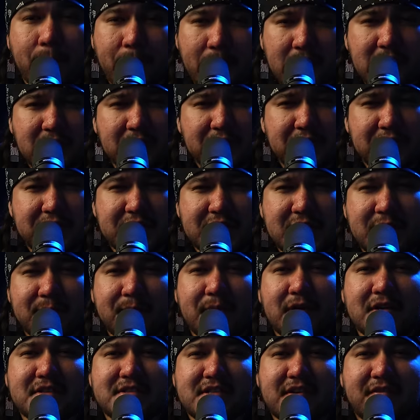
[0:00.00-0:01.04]
Buckle your
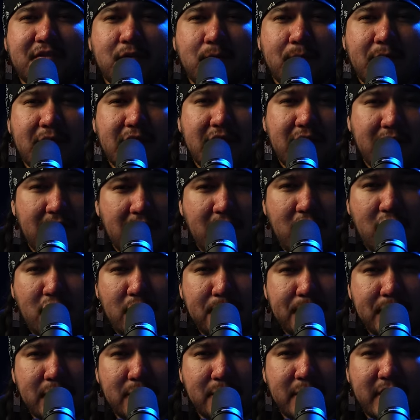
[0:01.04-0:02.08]
seatbelts, everybody, and I
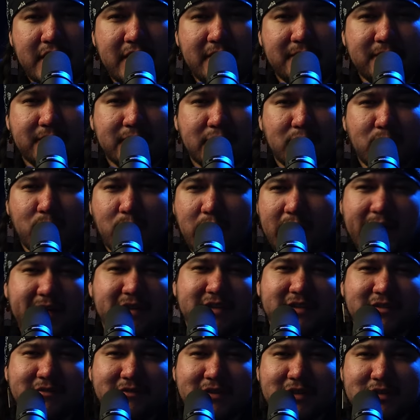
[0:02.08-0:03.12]
hope you're ready for a
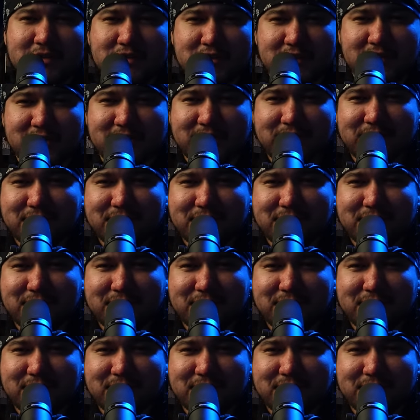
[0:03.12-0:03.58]
wild adventure.